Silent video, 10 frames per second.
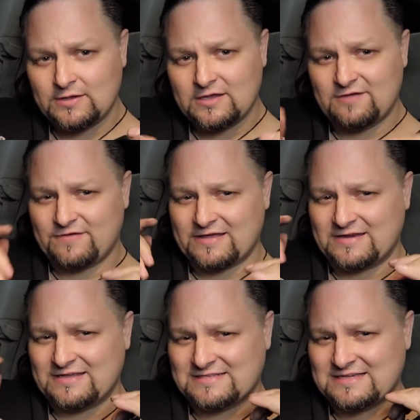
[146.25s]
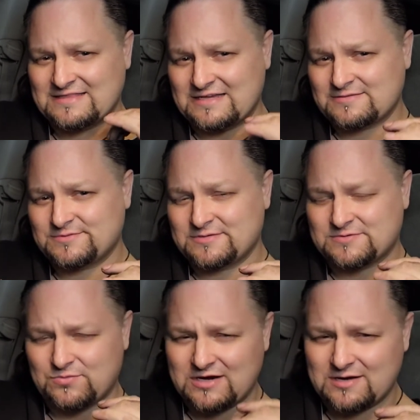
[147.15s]
if i can hit 10000
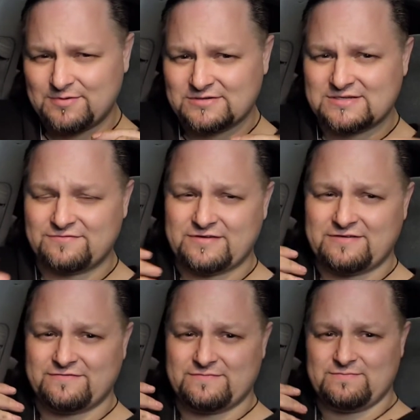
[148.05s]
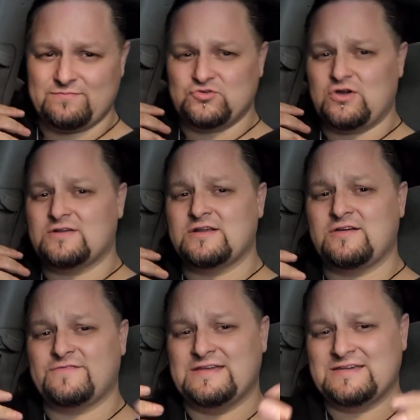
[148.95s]
subscribers and if i've drawn
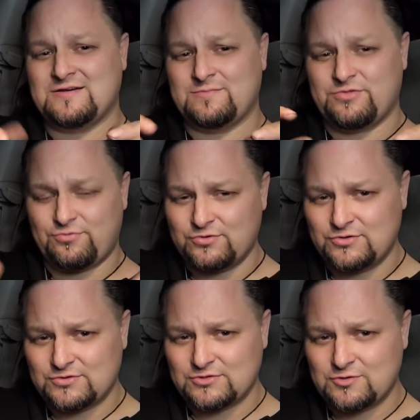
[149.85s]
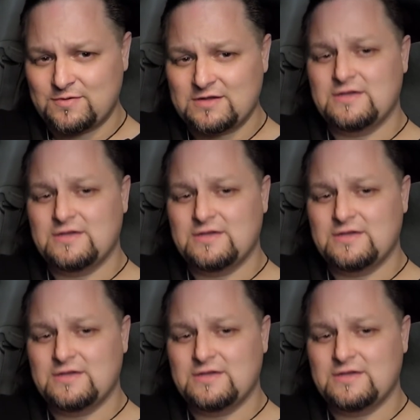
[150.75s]
enough income through youtube